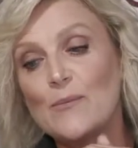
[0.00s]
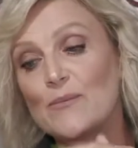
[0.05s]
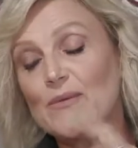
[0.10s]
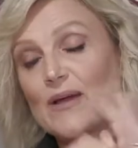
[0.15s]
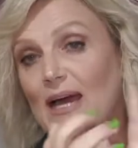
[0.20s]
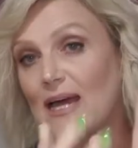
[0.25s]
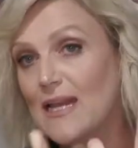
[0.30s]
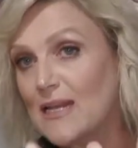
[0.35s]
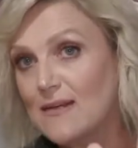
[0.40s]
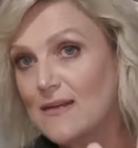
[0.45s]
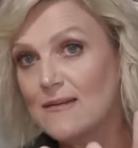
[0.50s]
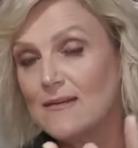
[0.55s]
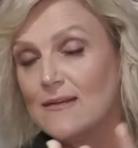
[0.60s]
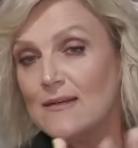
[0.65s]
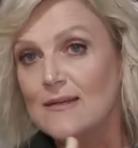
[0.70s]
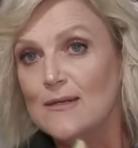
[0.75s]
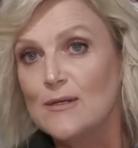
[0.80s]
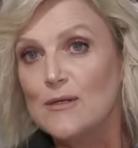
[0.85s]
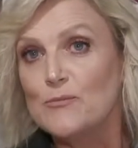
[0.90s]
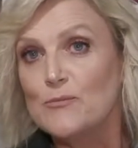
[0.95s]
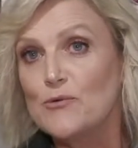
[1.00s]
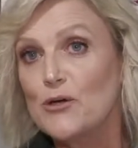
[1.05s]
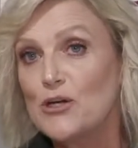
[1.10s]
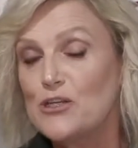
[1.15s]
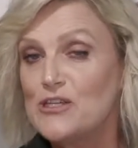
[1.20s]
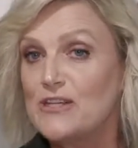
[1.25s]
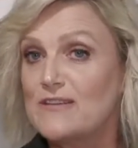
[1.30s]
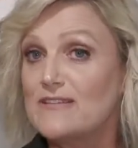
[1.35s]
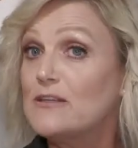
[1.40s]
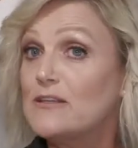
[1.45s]
colour
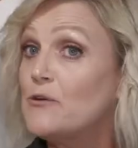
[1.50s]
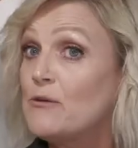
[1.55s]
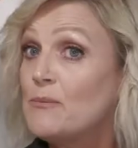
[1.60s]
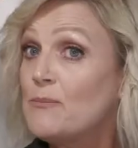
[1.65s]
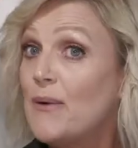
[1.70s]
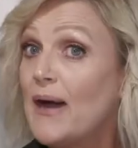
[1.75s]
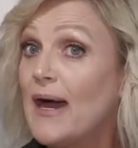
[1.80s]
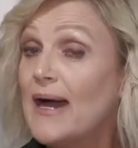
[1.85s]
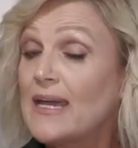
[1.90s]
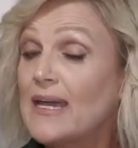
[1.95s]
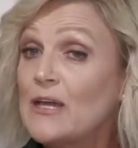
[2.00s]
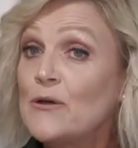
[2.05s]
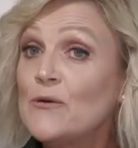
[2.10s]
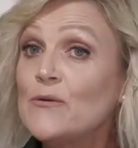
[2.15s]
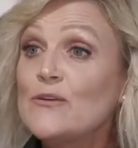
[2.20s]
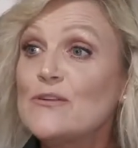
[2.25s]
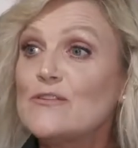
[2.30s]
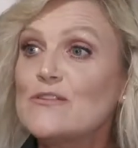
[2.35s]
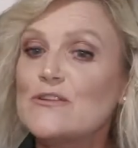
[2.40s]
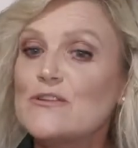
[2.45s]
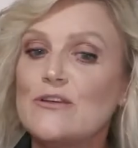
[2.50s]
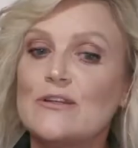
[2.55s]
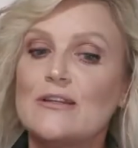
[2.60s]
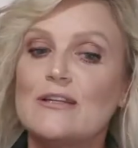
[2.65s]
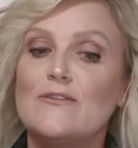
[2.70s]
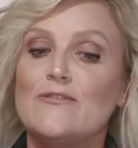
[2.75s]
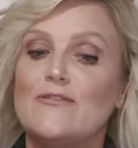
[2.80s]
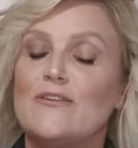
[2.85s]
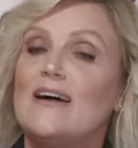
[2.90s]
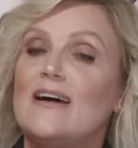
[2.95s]
projects that you're embarking on, and certainly
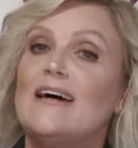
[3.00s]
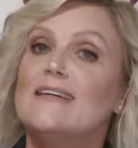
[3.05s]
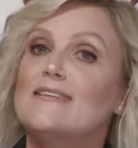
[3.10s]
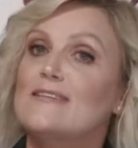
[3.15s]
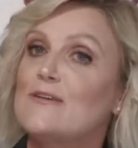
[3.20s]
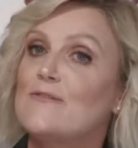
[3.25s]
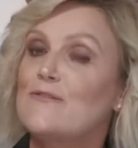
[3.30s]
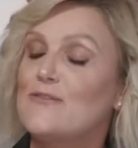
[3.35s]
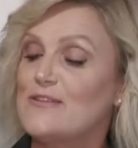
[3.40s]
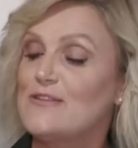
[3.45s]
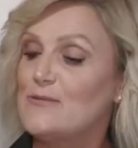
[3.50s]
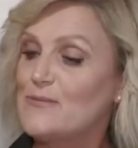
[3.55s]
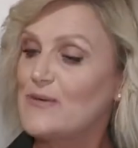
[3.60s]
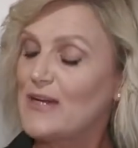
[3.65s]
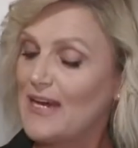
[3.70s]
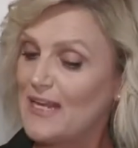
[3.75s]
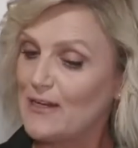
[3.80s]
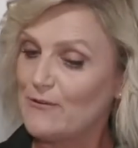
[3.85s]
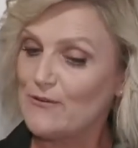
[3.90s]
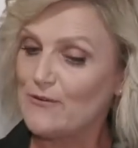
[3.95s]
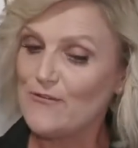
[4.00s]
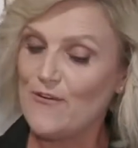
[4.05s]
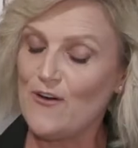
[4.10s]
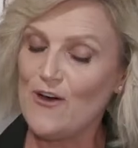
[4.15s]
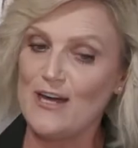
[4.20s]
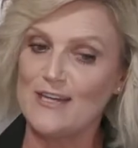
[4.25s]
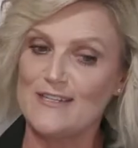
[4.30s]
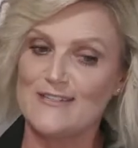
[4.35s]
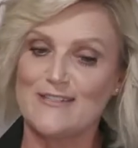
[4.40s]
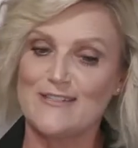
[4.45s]
for asking for some colour
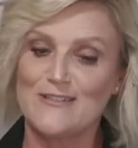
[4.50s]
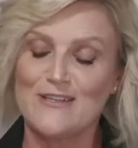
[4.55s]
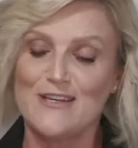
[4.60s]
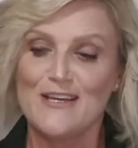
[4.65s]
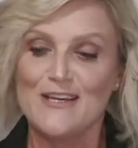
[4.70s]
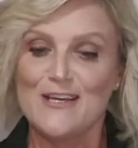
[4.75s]
advice.